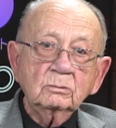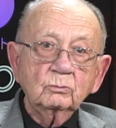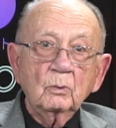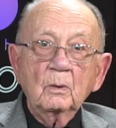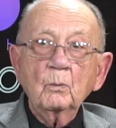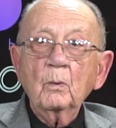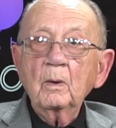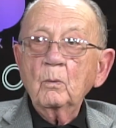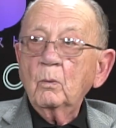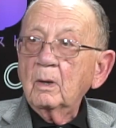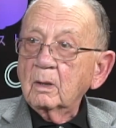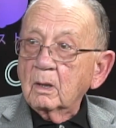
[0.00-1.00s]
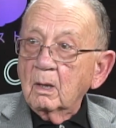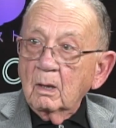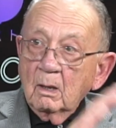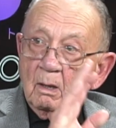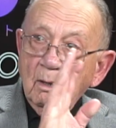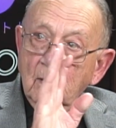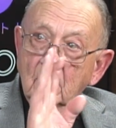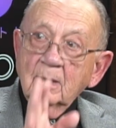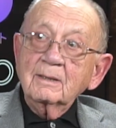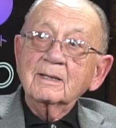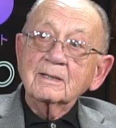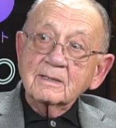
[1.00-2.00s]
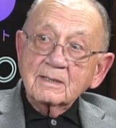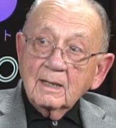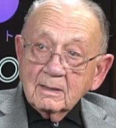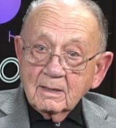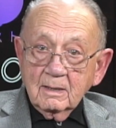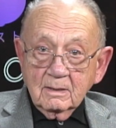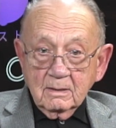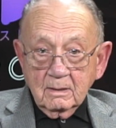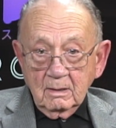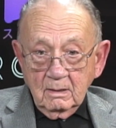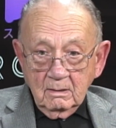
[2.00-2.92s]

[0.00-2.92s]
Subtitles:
when we went to sentencing,